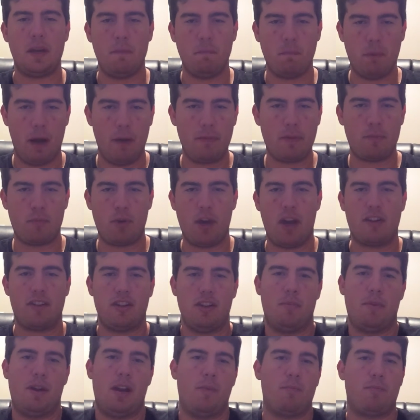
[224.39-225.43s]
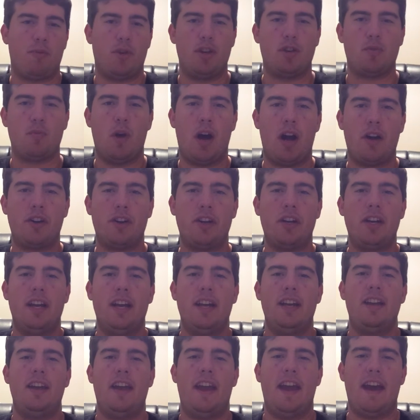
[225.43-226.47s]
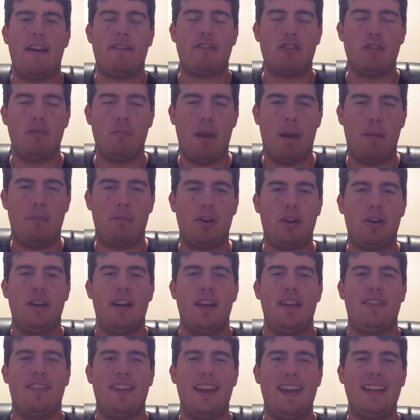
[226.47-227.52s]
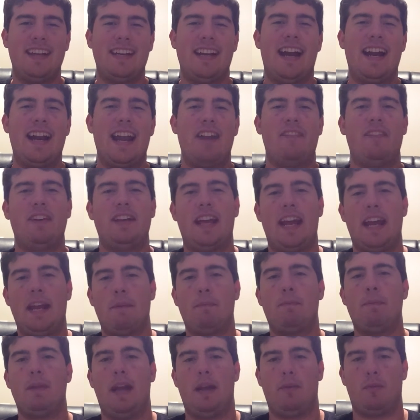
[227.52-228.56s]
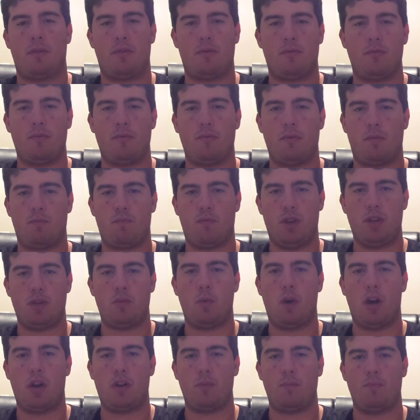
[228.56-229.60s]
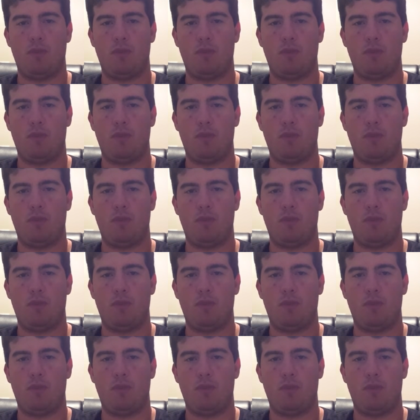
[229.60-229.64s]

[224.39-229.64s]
Pump the brakes a little bit on Bridgewater. You have to remember, they did not have a game plan with Bridgewater.